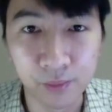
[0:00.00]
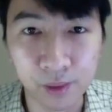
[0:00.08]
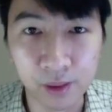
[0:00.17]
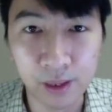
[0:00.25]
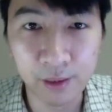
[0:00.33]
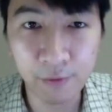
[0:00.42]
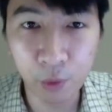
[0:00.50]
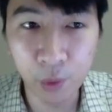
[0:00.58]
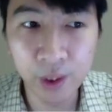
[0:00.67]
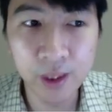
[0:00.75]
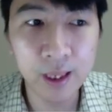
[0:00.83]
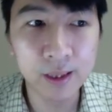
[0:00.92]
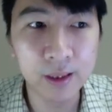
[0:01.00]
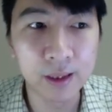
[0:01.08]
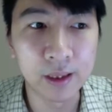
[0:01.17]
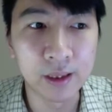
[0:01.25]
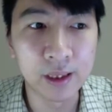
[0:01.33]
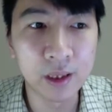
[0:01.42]
Then following that,
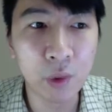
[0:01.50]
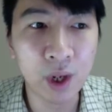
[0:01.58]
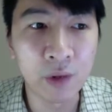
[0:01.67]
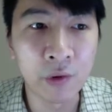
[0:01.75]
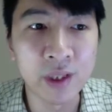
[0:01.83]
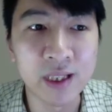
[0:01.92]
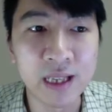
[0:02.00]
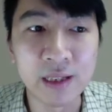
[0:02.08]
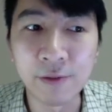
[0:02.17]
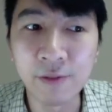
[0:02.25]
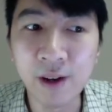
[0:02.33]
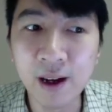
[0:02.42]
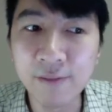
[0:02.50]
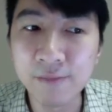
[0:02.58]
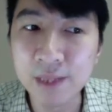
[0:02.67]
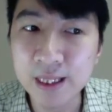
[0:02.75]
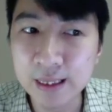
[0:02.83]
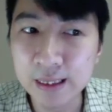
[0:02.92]
in the year 175
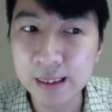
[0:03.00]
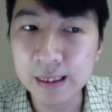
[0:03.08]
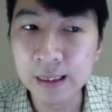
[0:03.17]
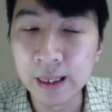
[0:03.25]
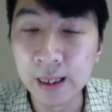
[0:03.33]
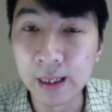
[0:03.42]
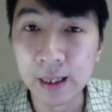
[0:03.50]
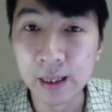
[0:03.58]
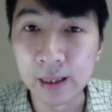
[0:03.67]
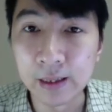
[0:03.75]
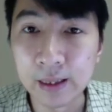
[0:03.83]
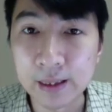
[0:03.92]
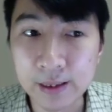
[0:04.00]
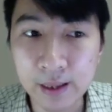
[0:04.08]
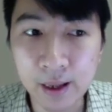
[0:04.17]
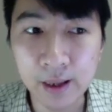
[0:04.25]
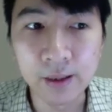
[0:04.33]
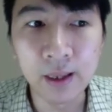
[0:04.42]
BCE, his
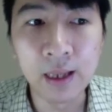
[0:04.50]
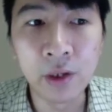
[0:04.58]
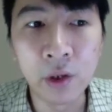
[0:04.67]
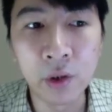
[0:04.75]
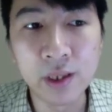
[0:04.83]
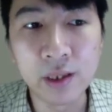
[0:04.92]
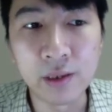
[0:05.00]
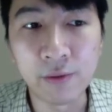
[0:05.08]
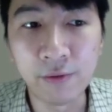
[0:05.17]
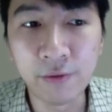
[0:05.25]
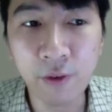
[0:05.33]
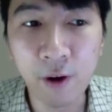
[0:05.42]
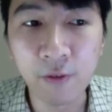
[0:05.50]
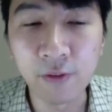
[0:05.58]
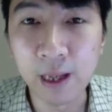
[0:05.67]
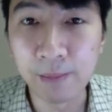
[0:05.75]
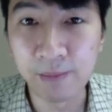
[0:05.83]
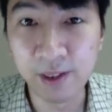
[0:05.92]
son Antiochus IV
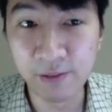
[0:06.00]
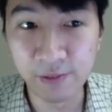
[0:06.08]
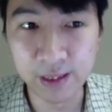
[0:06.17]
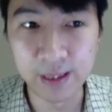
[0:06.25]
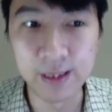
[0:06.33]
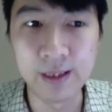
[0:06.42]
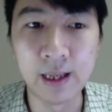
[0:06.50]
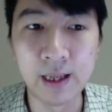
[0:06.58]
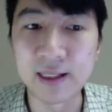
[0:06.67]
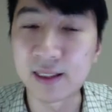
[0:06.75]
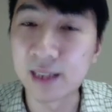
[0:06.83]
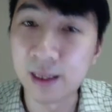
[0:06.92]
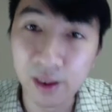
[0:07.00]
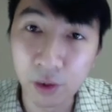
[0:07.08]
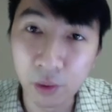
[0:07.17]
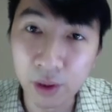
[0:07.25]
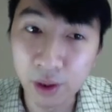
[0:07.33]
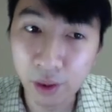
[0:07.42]
Epiphanes ascended
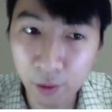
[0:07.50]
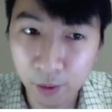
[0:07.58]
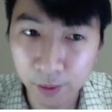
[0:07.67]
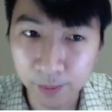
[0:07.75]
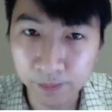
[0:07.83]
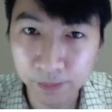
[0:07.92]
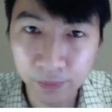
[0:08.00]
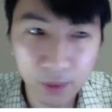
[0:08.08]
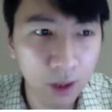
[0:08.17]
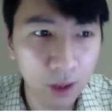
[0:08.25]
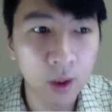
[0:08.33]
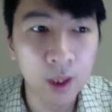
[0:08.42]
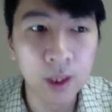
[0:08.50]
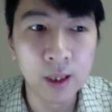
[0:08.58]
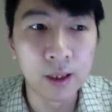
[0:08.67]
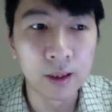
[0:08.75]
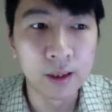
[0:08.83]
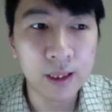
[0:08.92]
to the throne. Now,
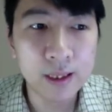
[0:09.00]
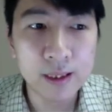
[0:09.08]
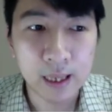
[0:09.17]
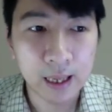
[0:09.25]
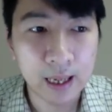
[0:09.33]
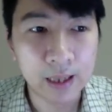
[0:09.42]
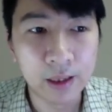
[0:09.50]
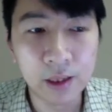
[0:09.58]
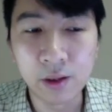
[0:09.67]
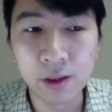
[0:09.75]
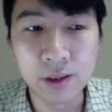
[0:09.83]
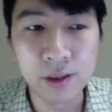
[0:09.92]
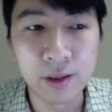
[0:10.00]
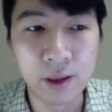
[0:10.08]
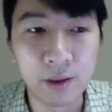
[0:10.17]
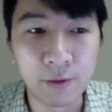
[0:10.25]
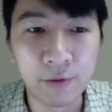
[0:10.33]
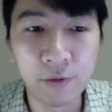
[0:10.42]
this guy Antiochus
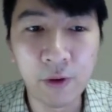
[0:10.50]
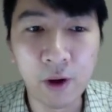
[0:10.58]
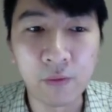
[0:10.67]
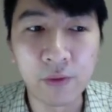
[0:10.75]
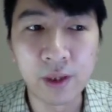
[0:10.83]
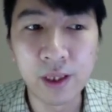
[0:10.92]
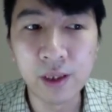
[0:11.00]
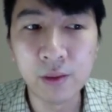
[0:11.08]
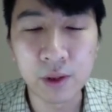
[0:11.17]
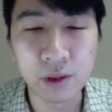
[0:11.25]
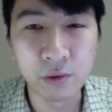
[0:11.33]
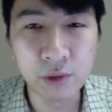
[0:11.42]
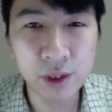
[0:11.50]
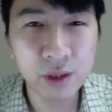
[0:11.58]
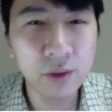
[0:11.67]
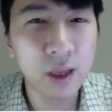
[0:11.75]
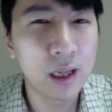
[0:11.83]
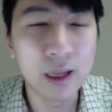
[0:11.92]
IV, he was a
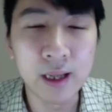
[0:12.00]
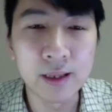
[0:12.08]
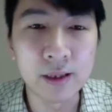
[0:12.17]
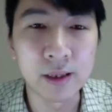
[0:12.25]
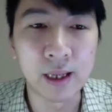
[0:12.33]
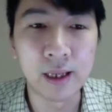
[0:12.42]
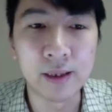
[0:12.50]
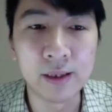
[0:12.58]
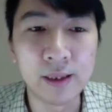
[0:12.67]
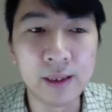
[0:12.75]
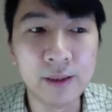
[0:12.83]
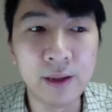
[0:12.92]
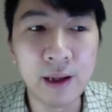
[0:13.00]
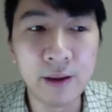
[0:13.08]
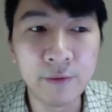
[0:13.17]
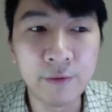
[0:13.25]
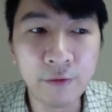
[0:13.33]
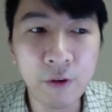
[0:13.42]
real Hellenizer, and he
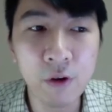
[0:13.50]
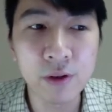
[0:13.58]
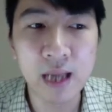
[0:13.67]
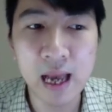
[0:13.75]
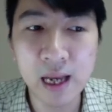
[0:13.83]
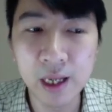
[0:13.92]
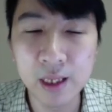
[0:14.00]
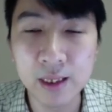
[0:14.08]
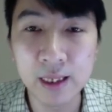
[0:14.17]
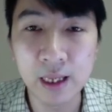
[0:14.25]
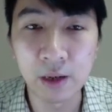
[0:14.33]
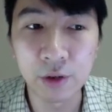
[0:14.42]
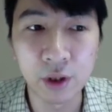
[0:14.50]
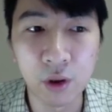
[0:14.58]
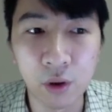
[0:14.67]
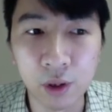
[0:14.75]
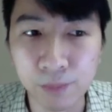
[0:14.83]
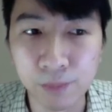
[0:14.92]
enforced Hellenistic culture
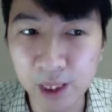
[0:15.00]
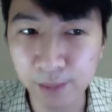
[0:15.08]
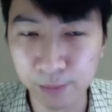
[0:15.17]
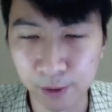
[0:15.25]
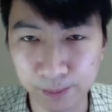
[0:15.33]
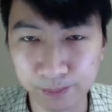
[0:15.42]
on the people.